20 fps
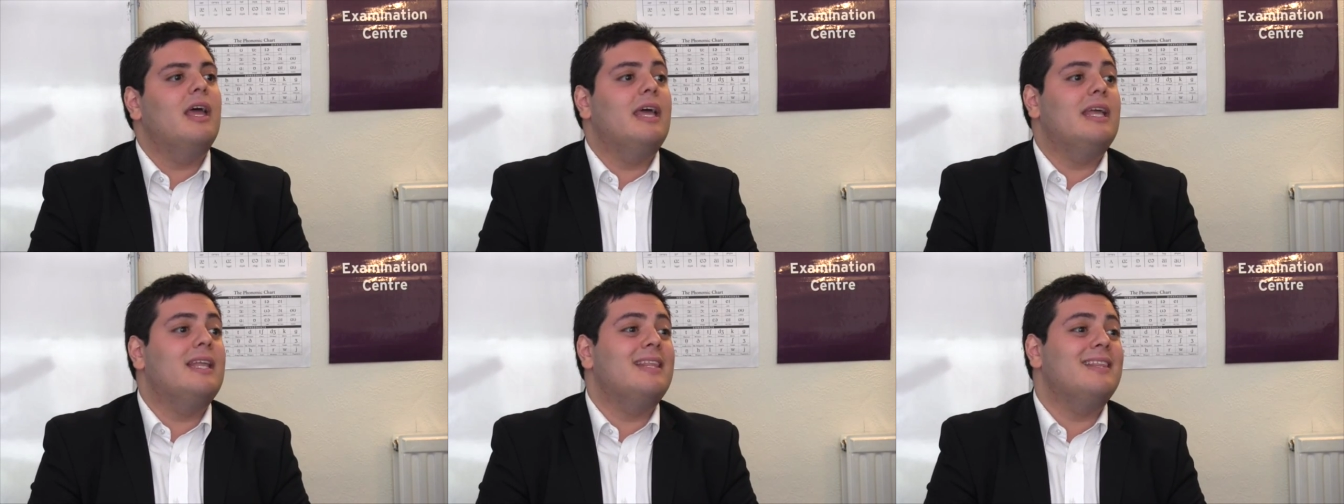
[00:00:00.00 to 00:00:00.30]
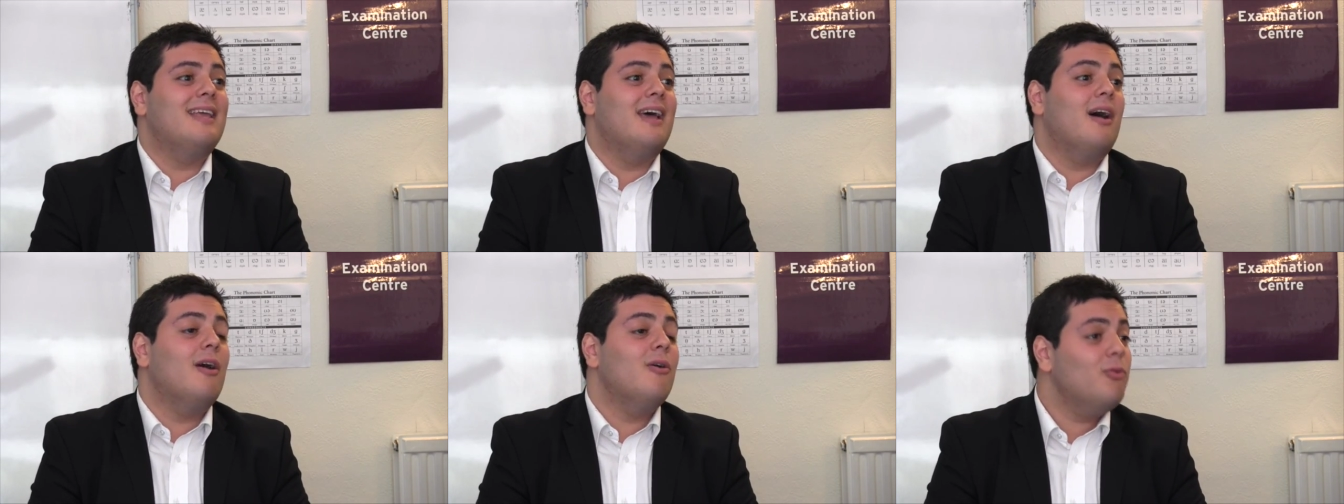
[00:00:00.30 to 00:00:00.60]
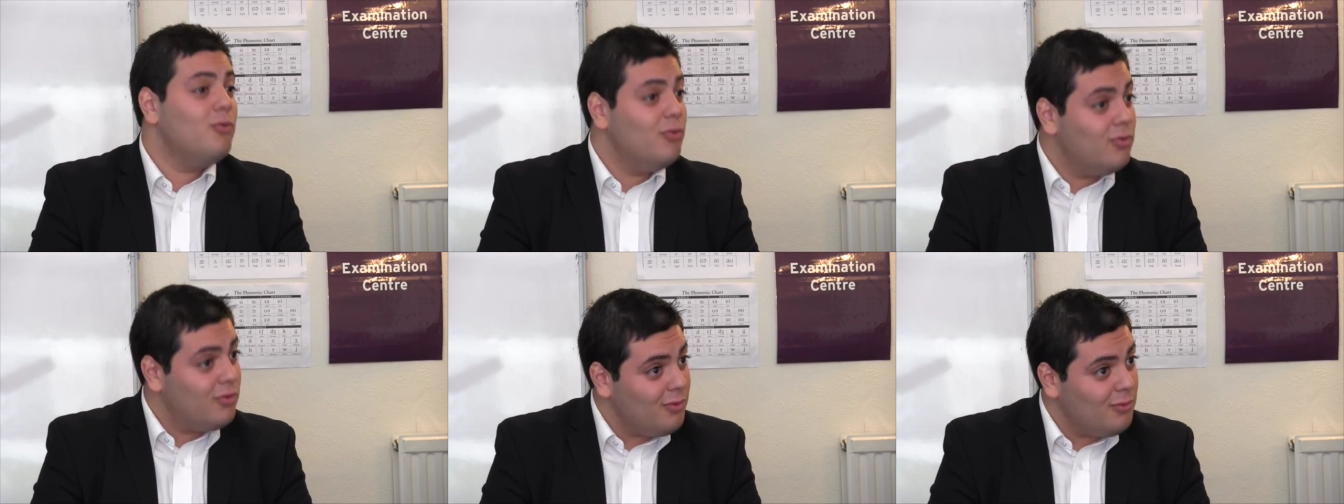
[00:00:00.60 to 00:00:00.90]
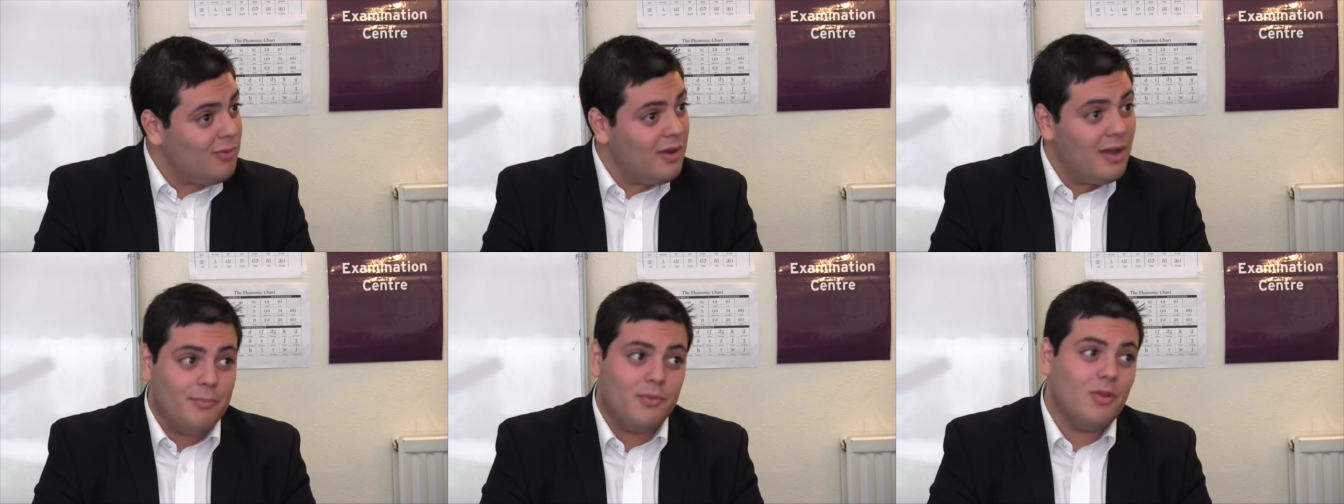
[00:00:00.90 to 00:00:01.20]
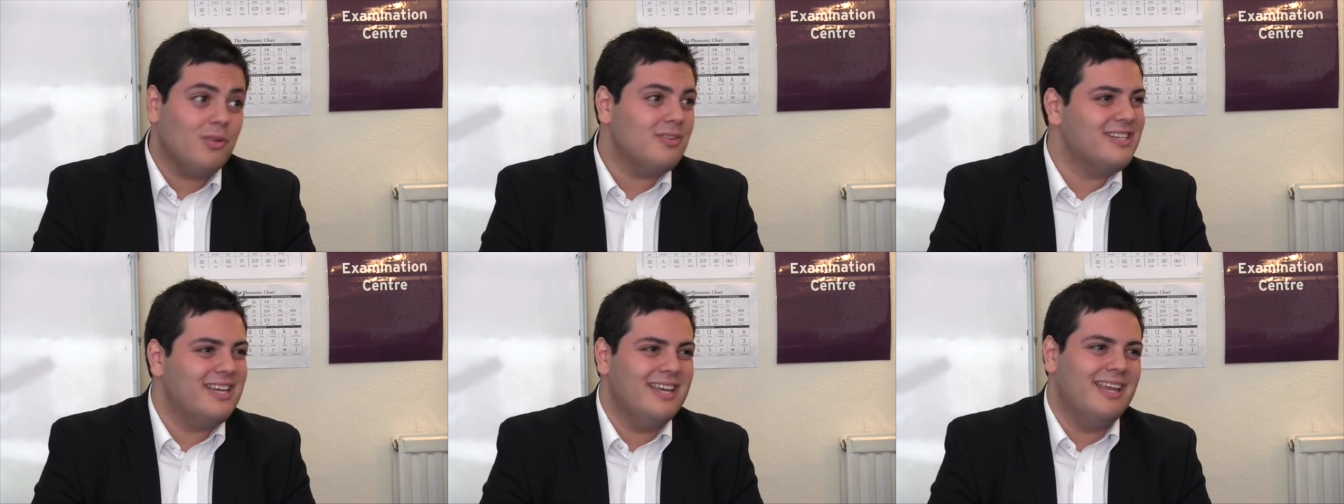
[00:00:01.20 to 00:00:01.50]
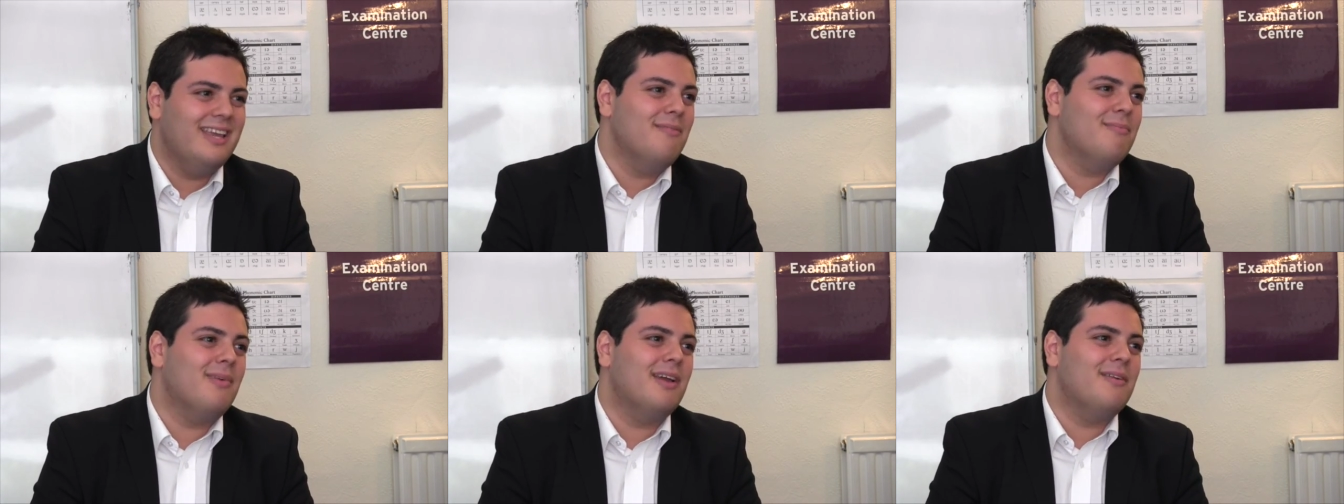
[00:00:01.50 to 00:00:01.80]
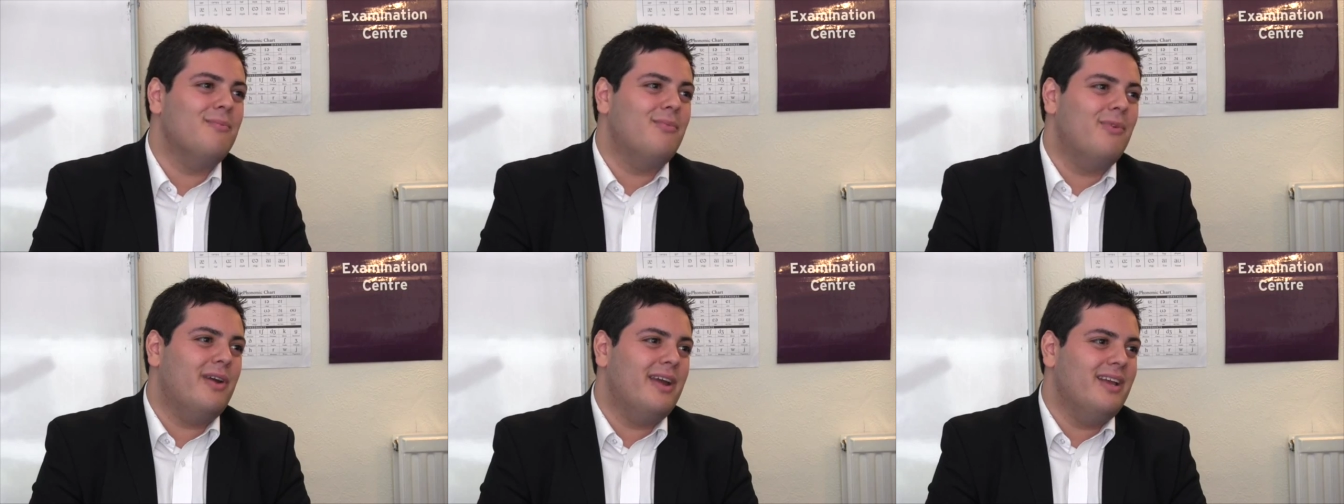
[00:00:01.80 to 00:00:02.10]
And also, I'm not taking
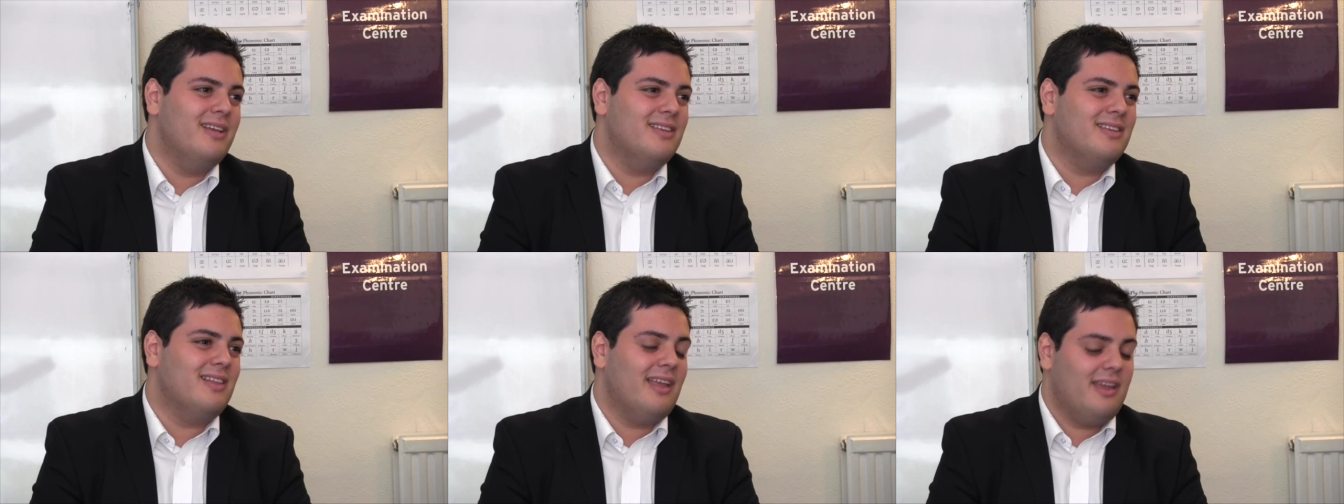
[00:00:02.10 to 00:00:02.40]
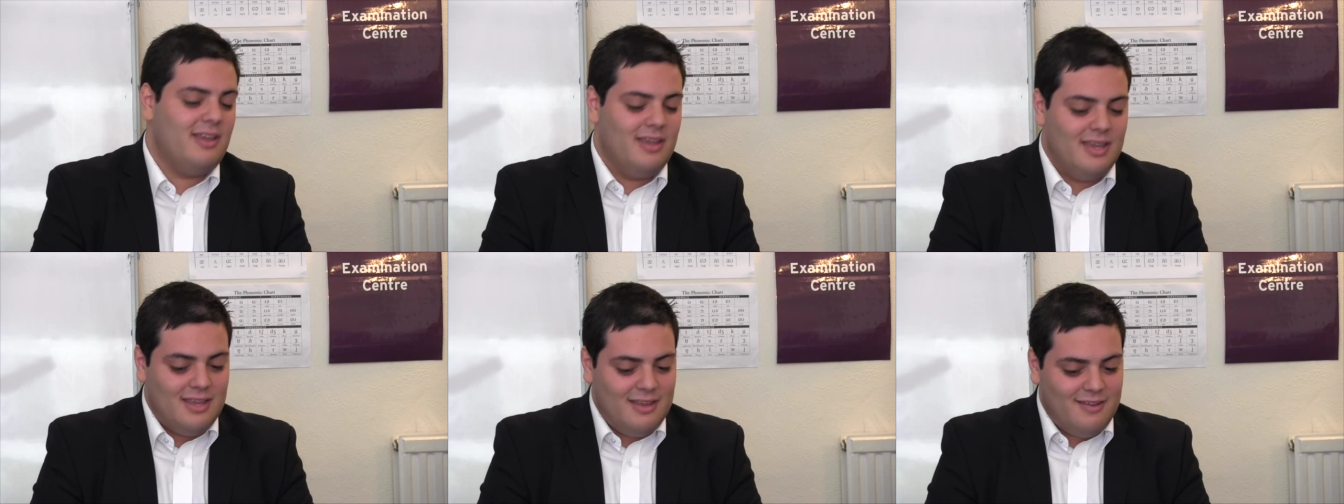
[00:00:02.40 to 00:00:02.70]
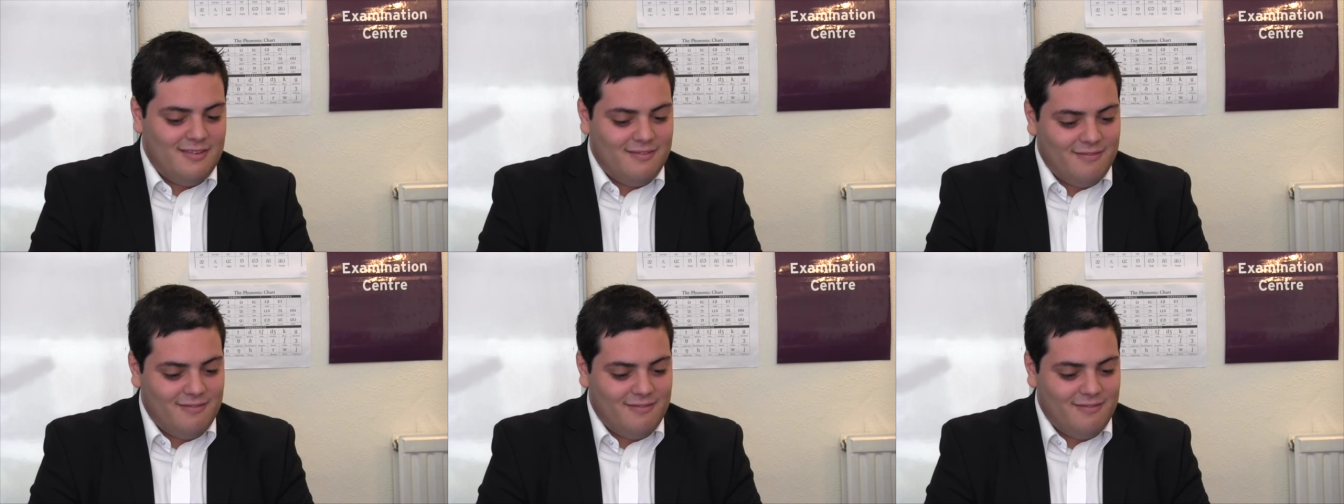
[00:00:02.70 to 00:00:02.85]
my breaks, like,